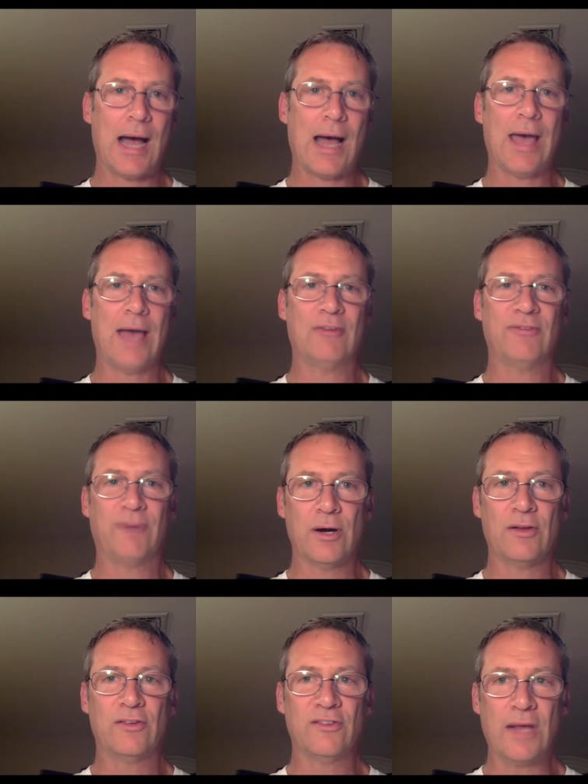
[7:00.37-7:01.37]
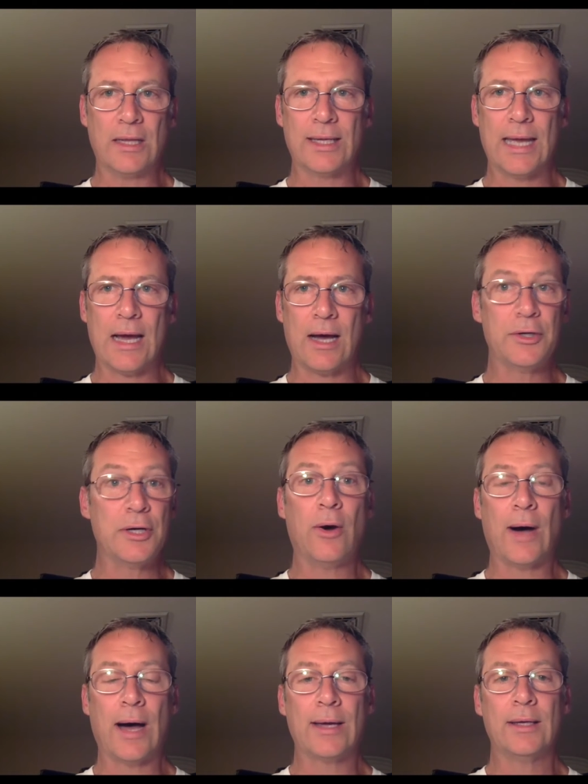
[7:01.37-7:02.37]
As far as selling out,
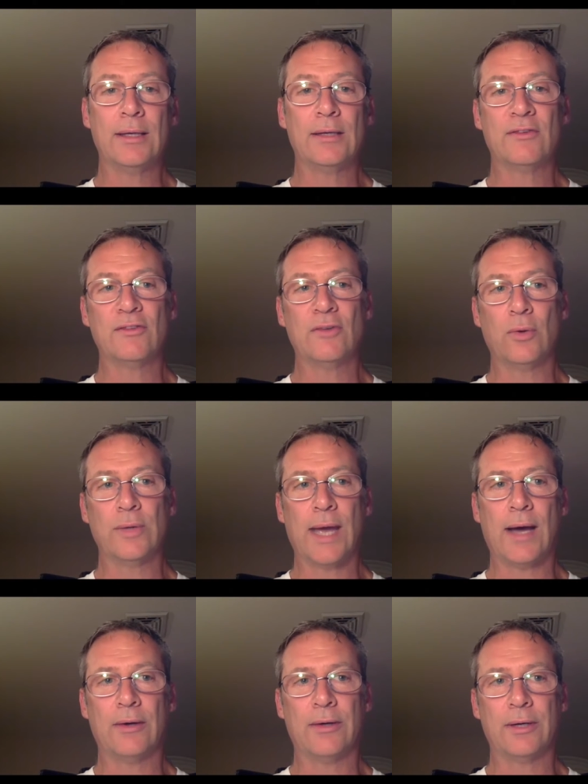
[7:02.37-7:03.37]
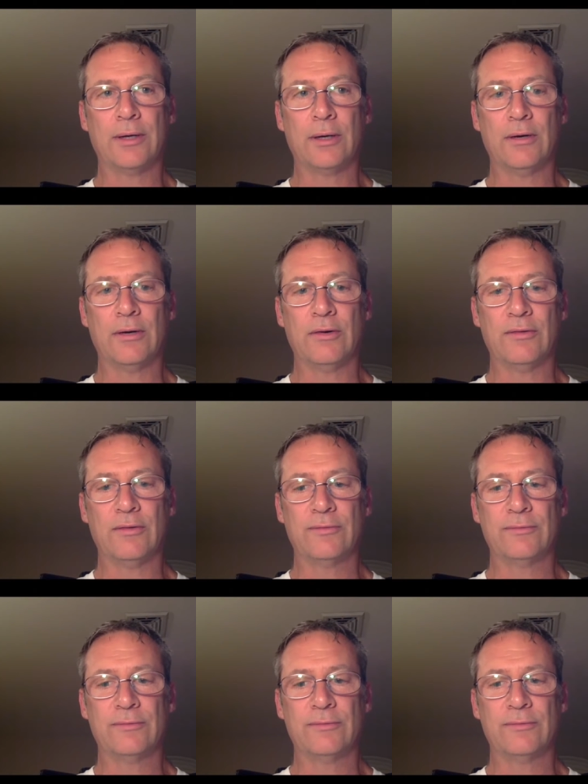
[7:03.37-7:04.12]
no, I sold out of